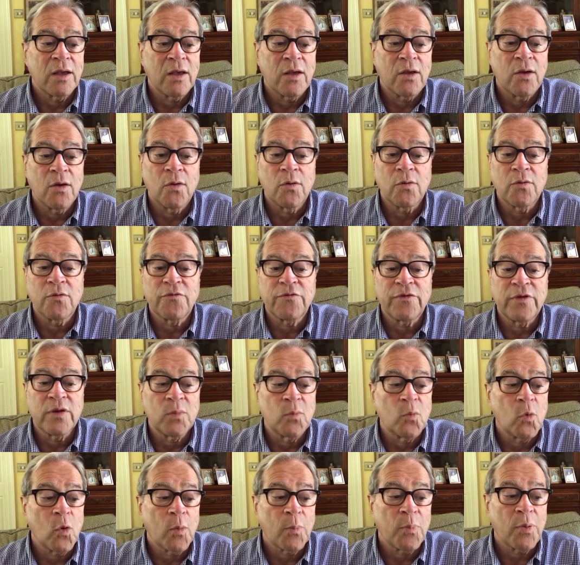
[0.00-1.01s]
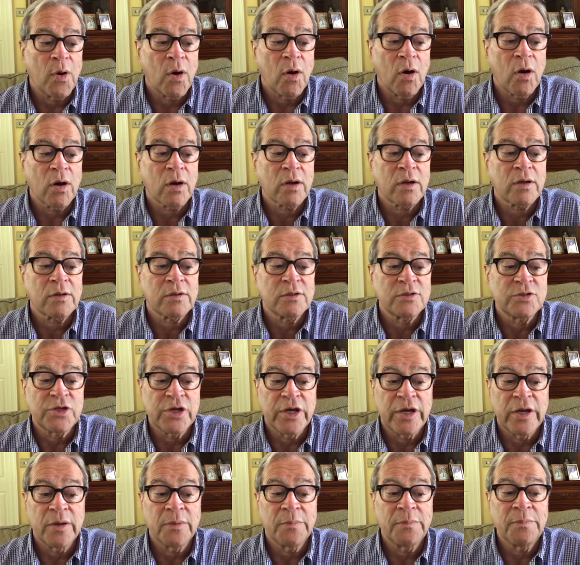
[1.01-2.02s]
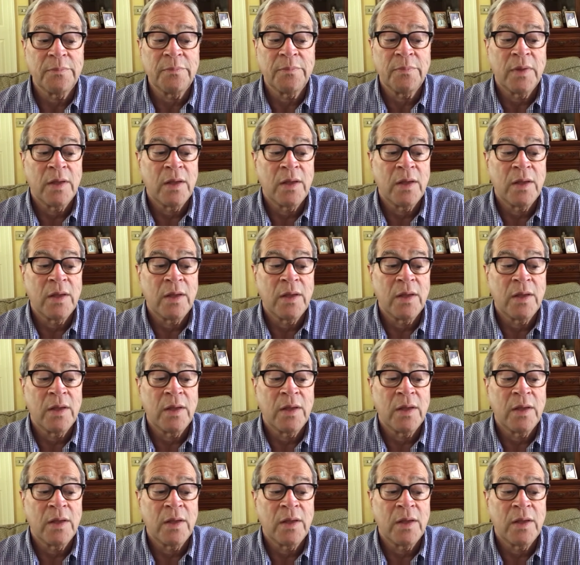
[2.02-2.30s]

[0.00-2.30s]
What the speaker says: go to Fillmore Park Gym